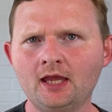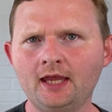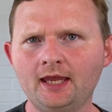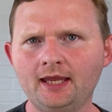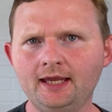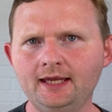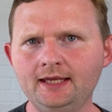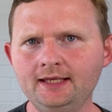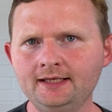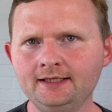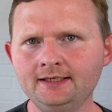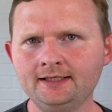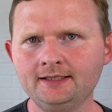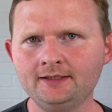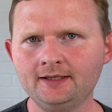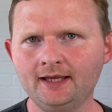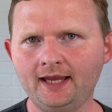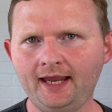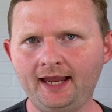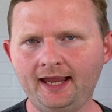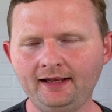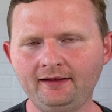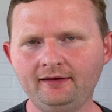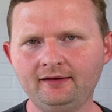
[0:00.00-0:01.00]
In
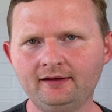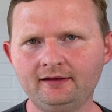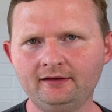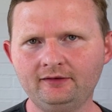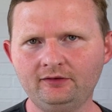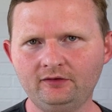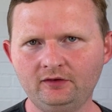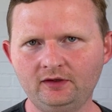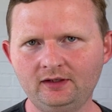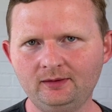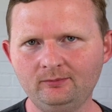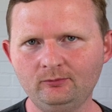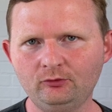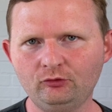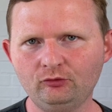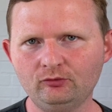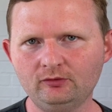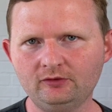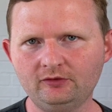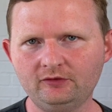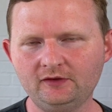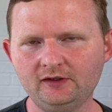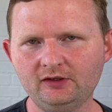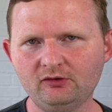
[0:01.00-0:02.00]
Agile teams, you will
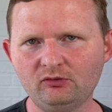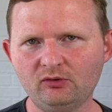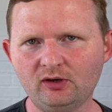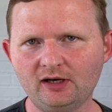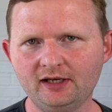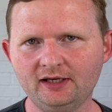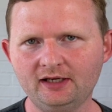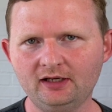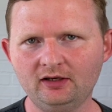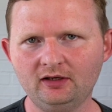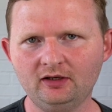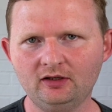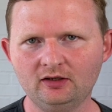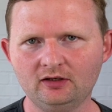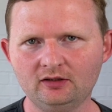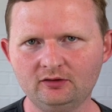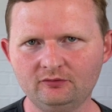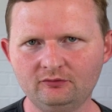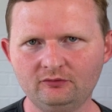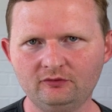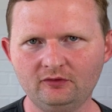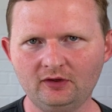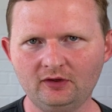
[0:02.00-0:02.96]
see quite a lot of